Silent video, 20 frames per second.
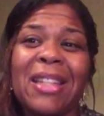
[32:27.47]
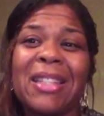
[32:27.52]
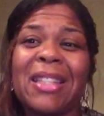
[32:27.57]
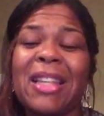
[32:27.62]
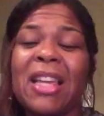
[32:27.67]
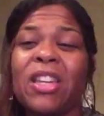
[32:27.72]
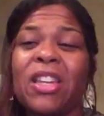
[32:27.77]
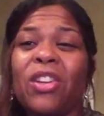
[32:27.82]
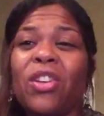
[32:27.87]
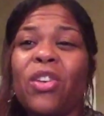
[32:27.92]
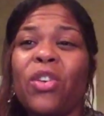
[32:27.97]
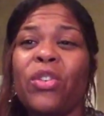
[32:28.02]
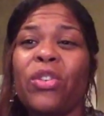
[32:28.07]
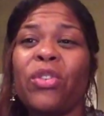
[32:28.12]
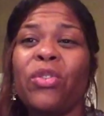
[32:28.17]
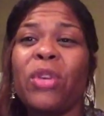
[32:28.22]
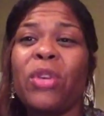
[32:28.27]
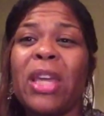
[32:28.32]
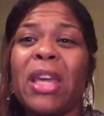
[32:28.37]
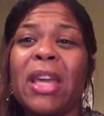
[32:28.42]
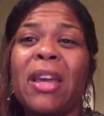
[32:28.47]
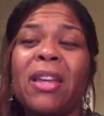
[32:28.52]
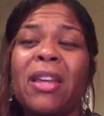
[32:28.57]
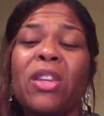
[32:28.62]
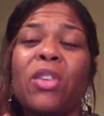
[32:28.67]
you can't,